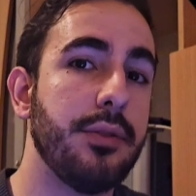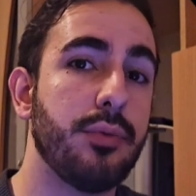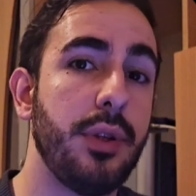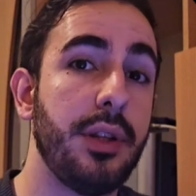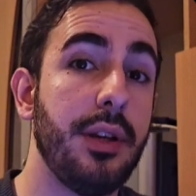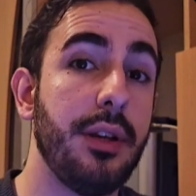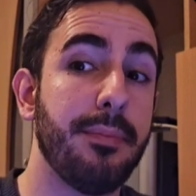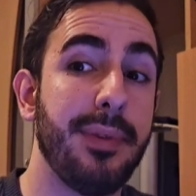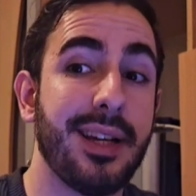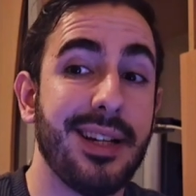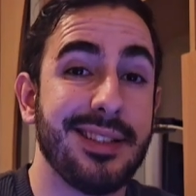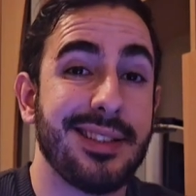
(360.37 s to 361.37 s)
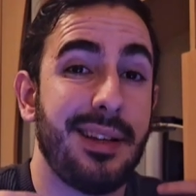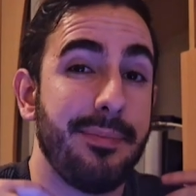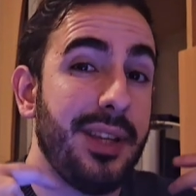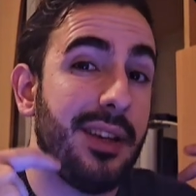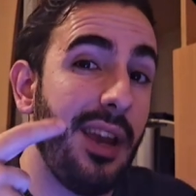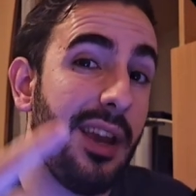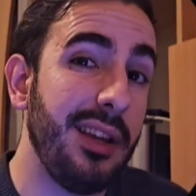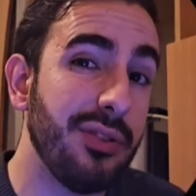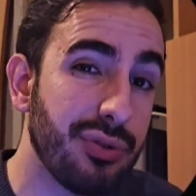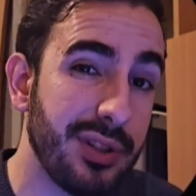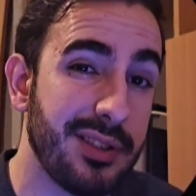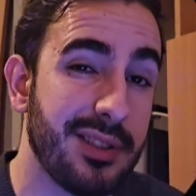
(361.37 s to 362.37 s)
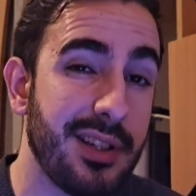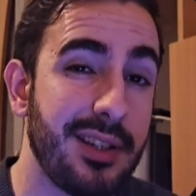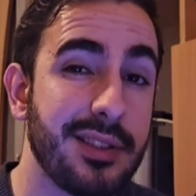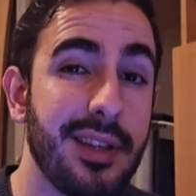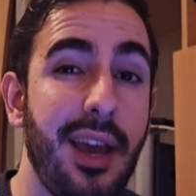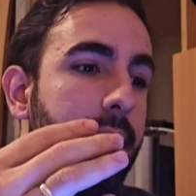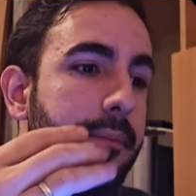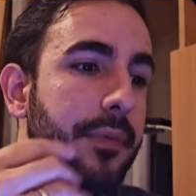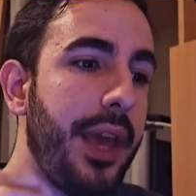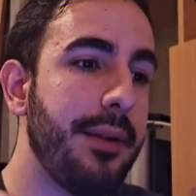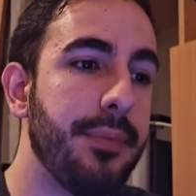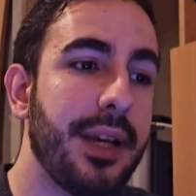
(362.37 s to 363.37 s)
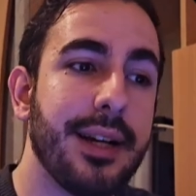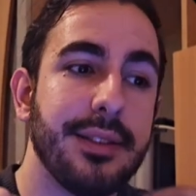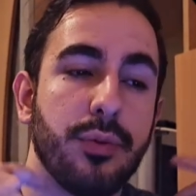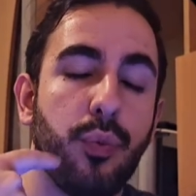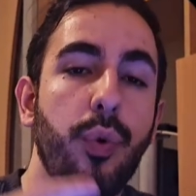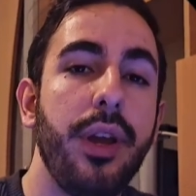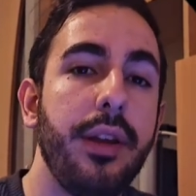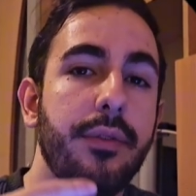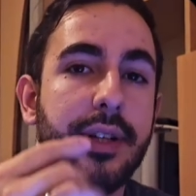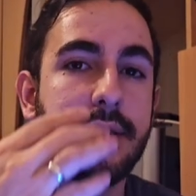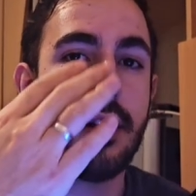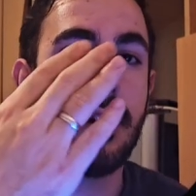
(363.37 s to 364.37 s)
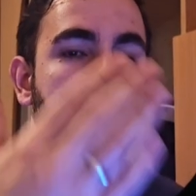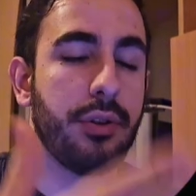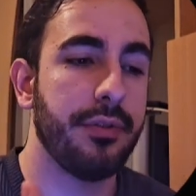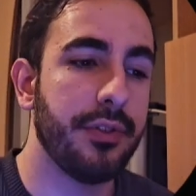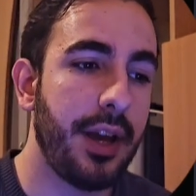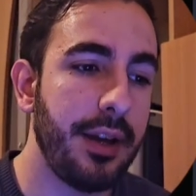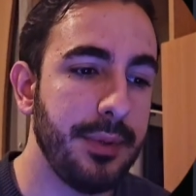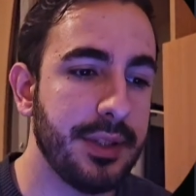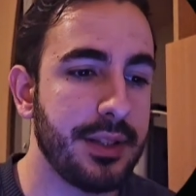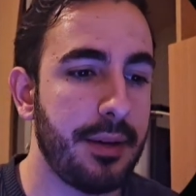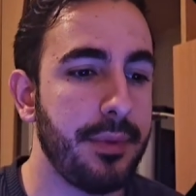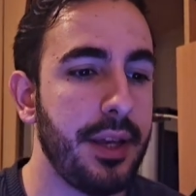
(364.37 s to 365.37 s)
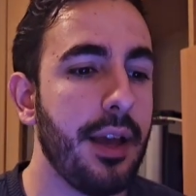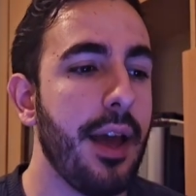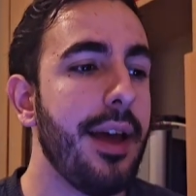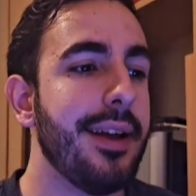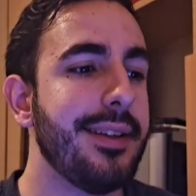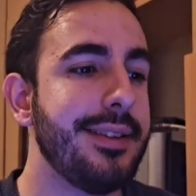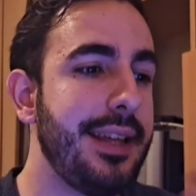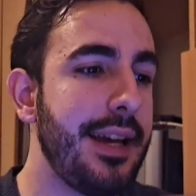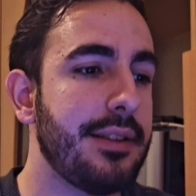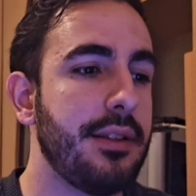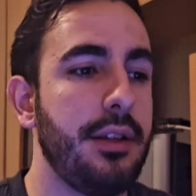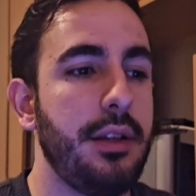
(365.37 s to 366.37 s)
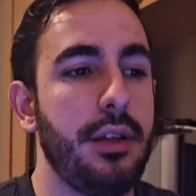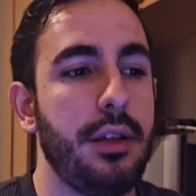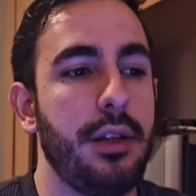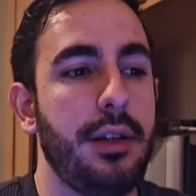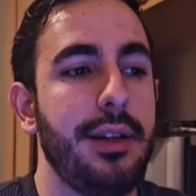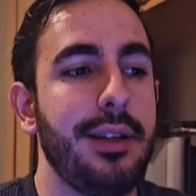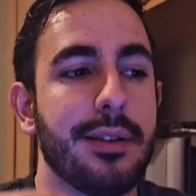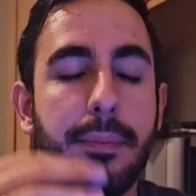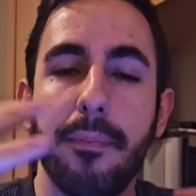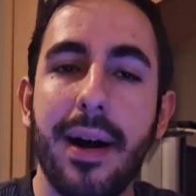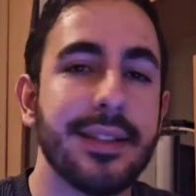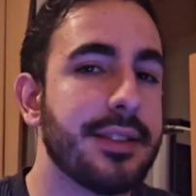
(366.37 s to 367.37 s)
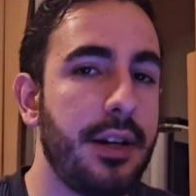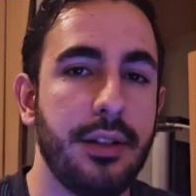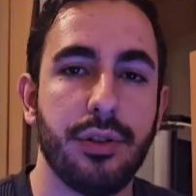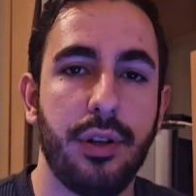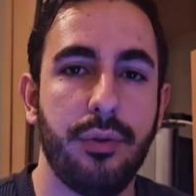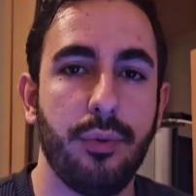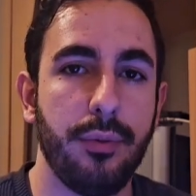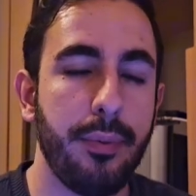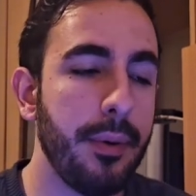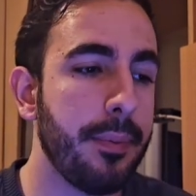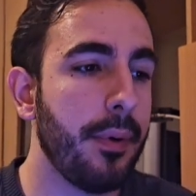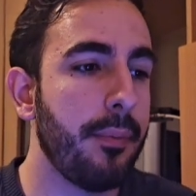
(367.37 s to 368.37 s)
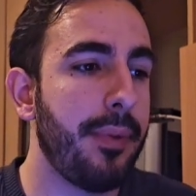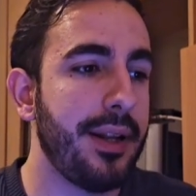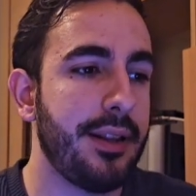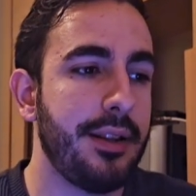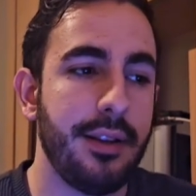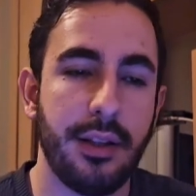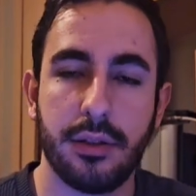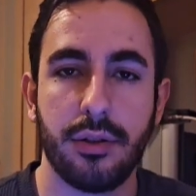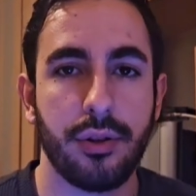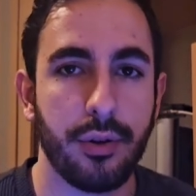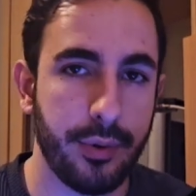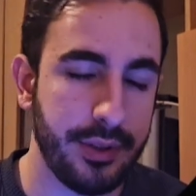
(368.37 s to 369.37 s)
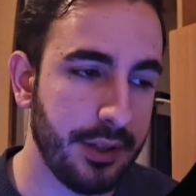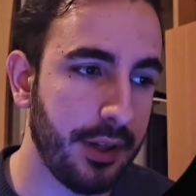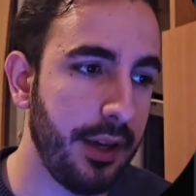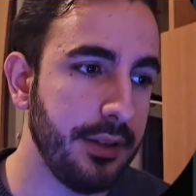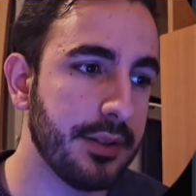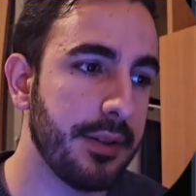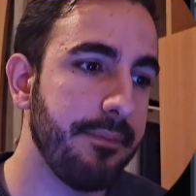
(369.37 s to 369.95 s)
we think because something interests us and because we invested a lot of time in something that it must resonate with people, but that's not always the case.